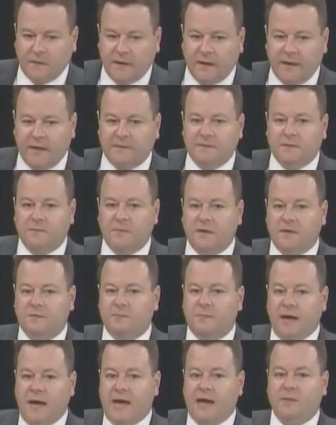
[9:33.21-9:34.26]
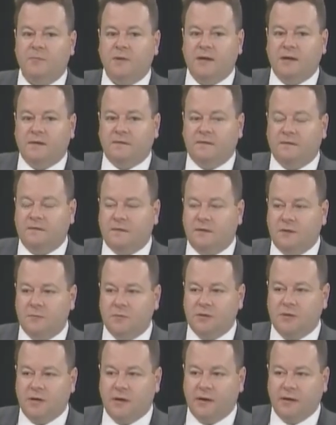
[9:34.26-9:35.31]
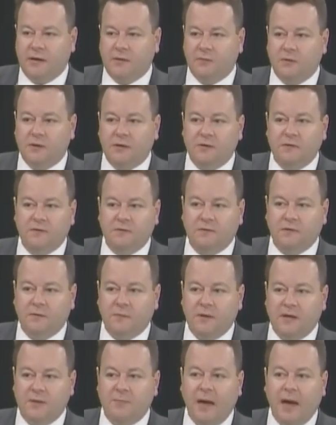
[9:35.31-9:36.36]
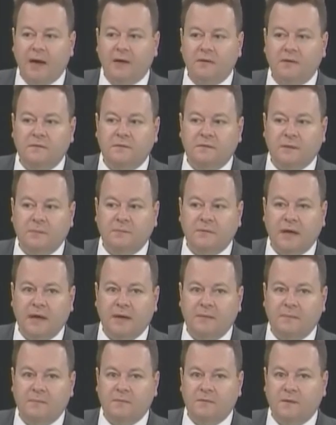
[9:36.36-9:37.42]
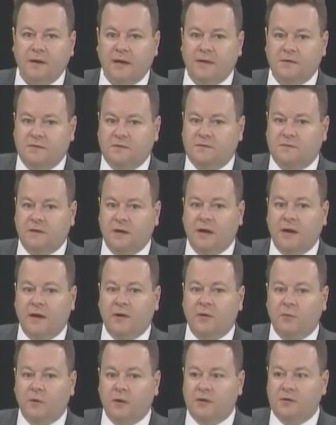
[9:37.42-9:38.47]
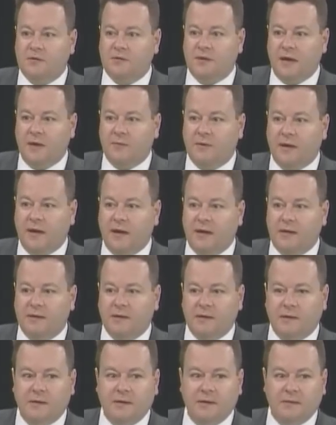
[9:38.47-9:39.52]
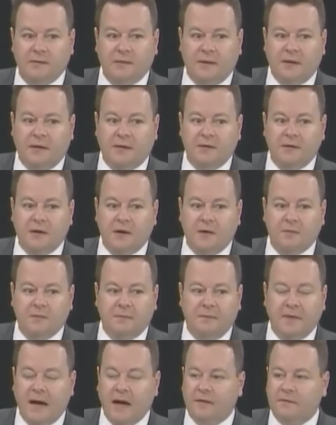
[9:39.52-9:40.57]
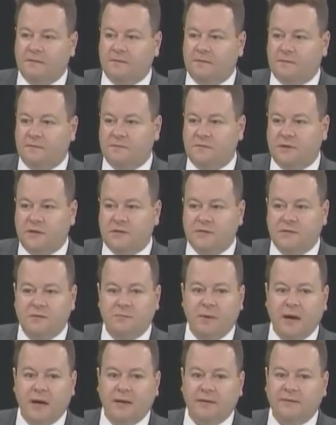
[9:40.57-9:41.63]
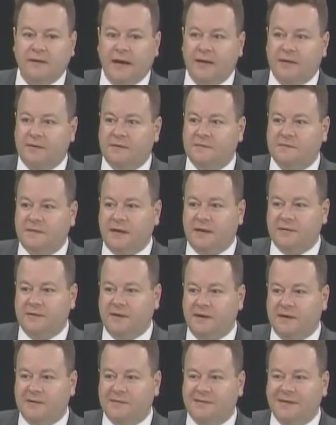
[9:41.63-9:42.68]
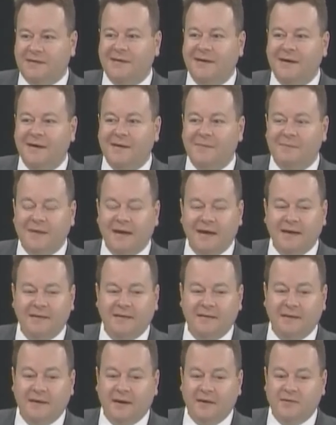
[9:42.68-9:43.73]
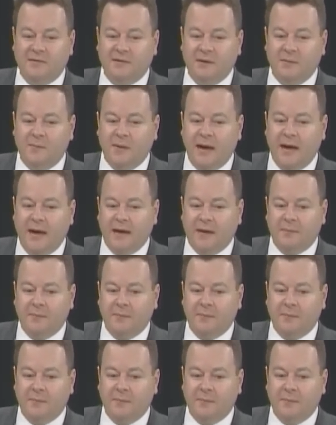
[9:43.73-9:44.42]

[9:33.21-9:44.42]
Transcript: It's a mixed bag, because as a libertarian, we lose so many battles. Sometimes I just wish that we had, you know, thousands of Judge Napolitanos out there to take the country back.